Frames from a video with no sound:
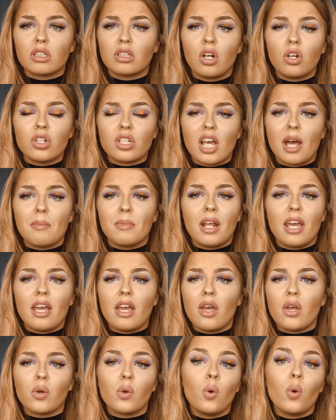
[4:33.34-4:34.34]

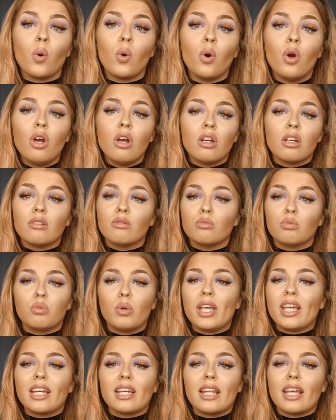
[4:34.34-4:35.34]
contaminating or
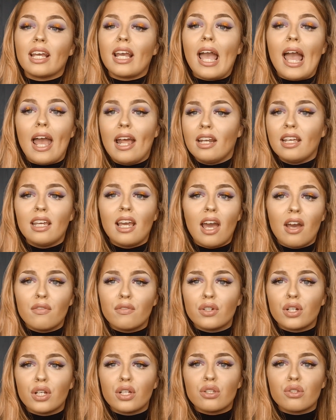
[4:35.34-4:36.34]
weakening any
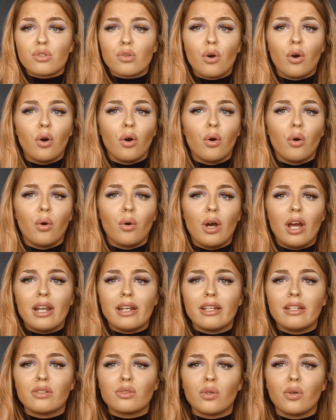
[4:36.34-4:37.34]
evidence or
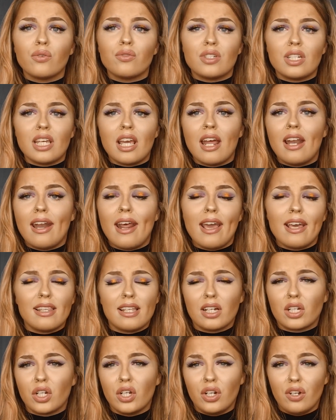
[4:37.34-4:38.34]
any sort of DNA
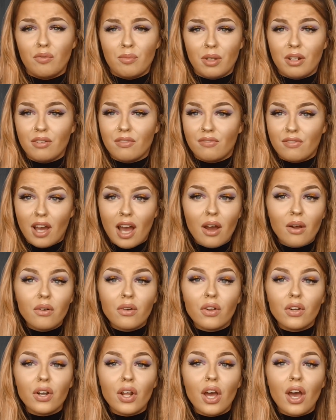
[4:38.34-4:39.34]
that could have been
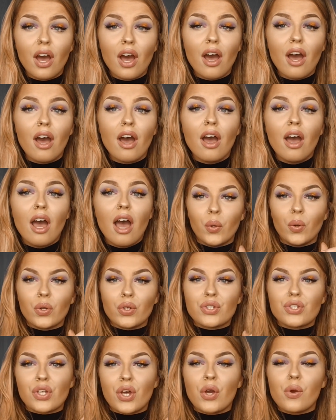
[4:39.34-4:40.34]
found on her.
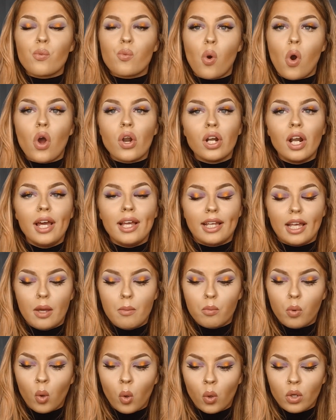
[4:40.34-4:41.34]
Also, one
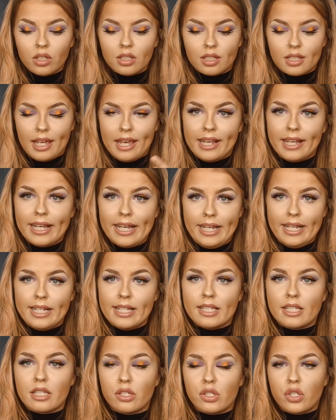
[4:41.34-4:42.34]
important thing
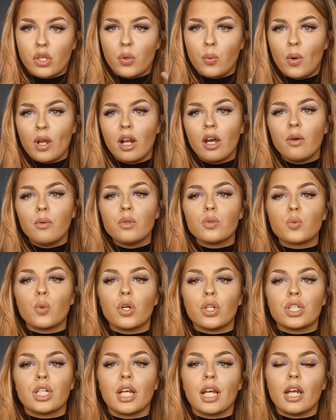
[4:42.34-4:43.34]
is, so when I was
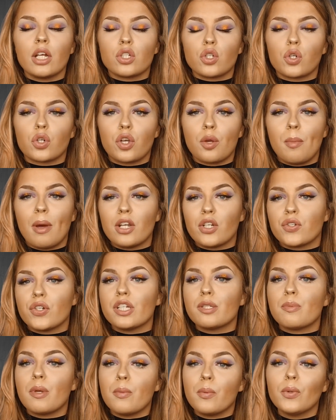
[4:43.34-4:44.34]
watching
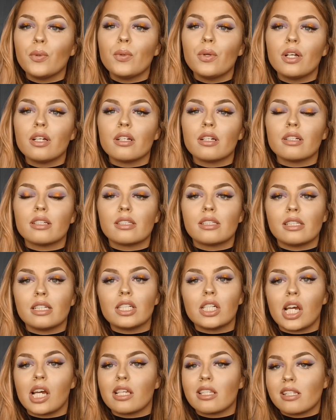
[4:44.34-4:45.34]
documentaries, people were
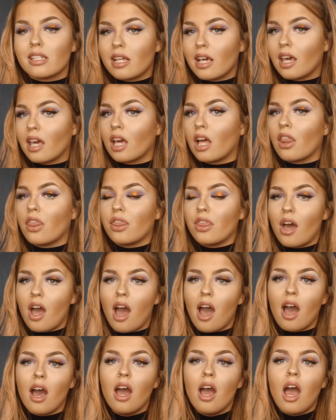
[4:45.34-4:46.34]
suggesting
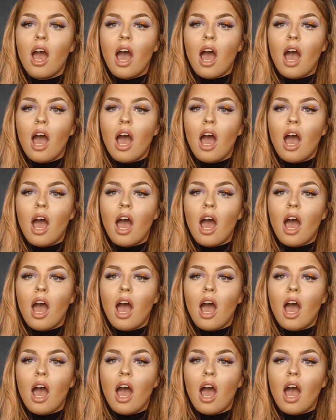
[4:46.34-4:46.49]
that